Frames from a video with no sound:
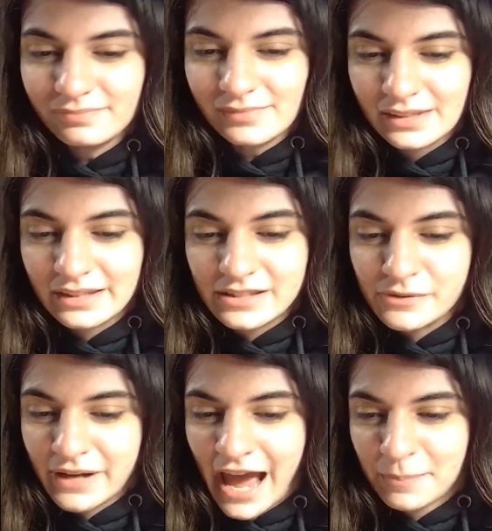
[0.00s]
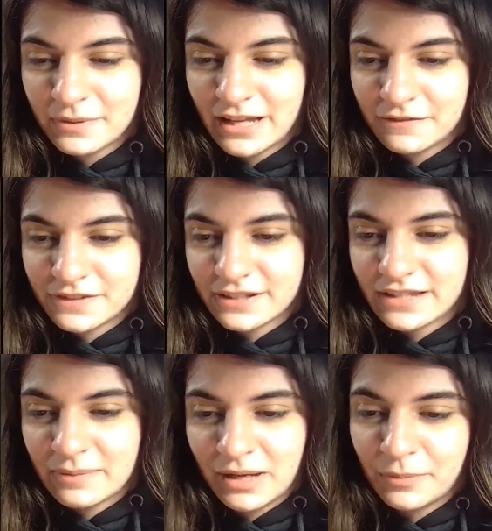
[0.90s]
this is what happened, f6,
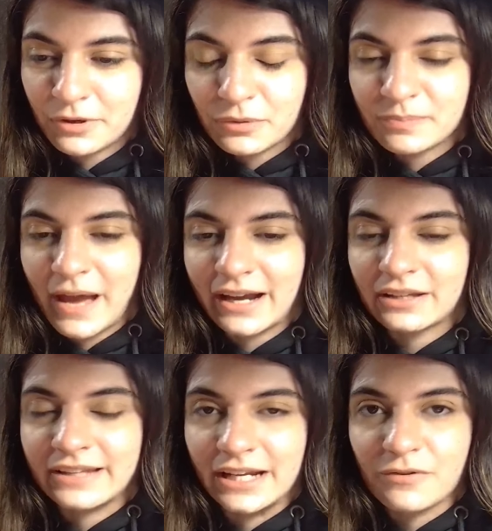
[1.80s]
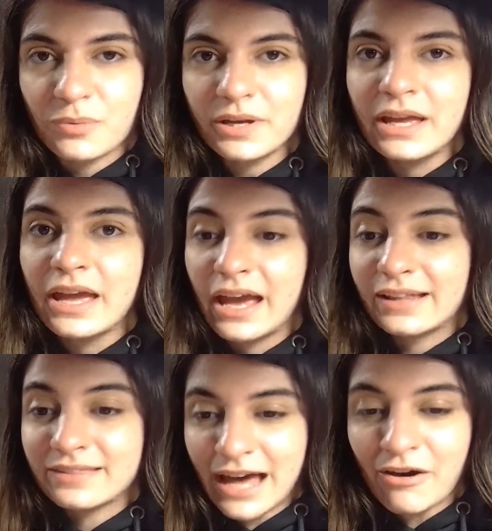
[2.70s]
and my opponent went back knight f3,
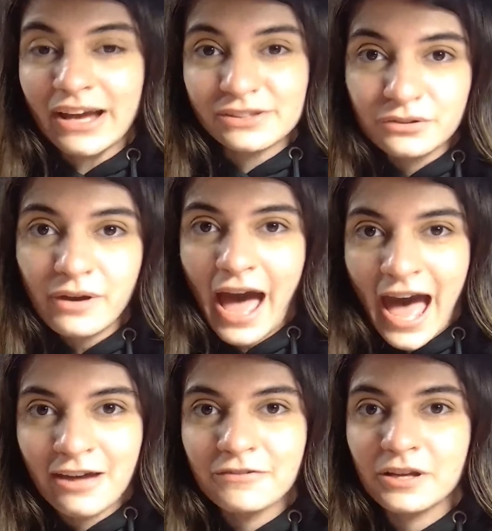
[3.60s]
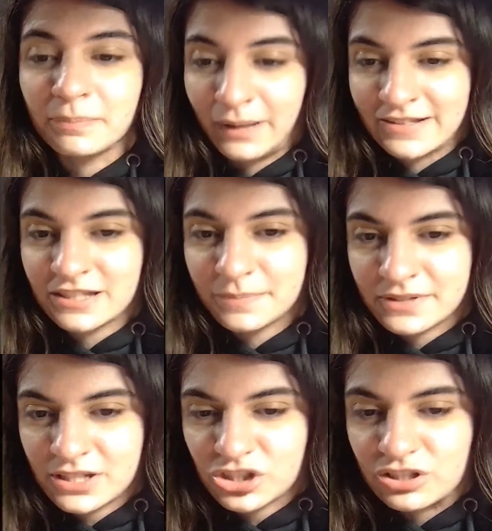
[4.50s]
and now I do have a pleasant
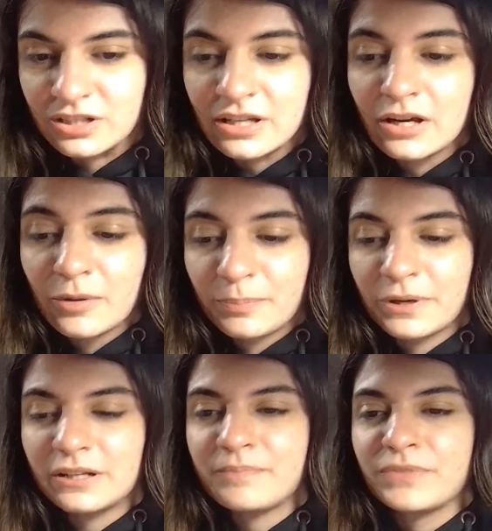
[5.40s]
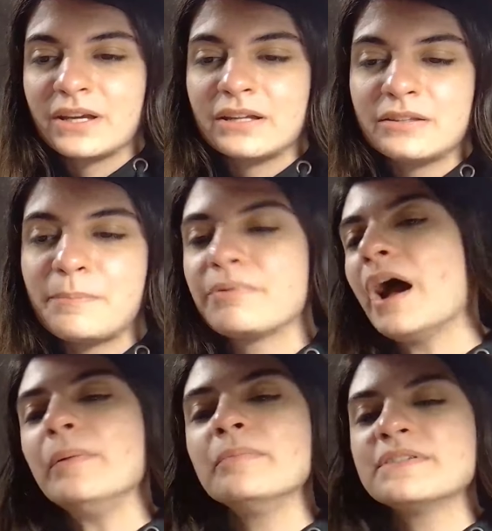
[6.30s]
position. But the
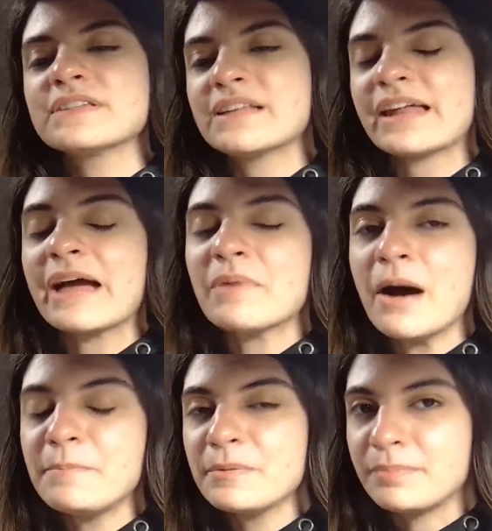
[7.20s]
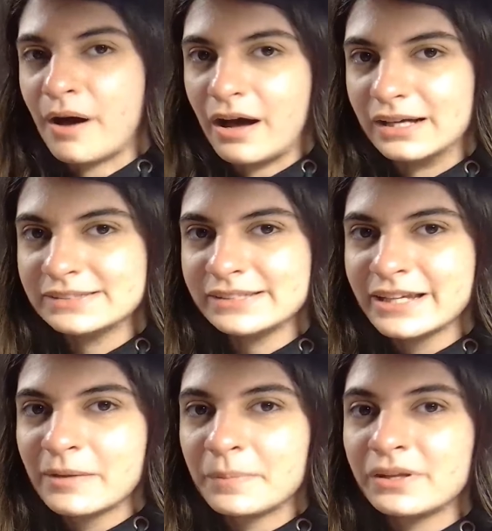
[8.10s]
problem is that I'm up a pawn,
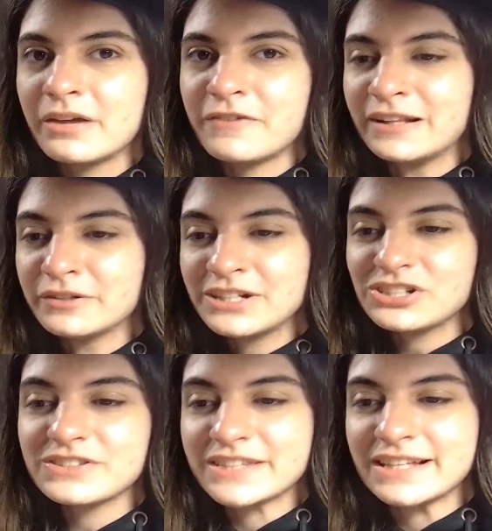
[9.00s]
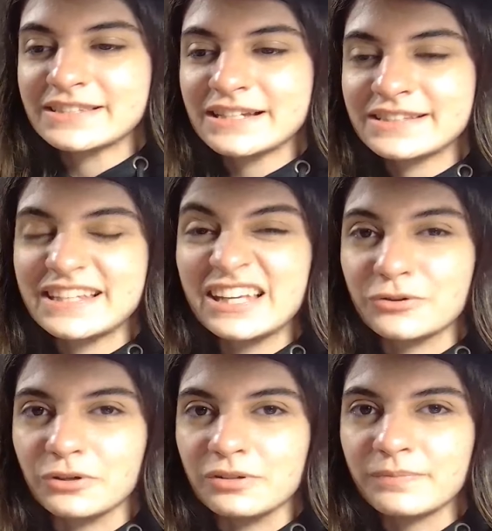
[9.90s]
but the evaluation says it's equal,